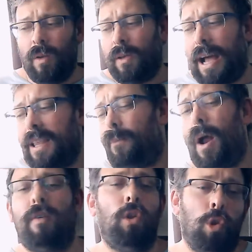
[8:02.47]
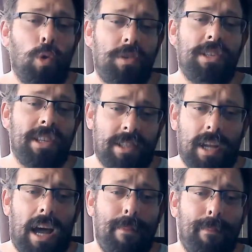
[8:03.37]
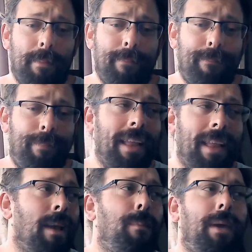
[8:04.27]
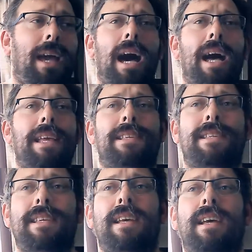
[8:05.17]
Captain Bravo loses this time because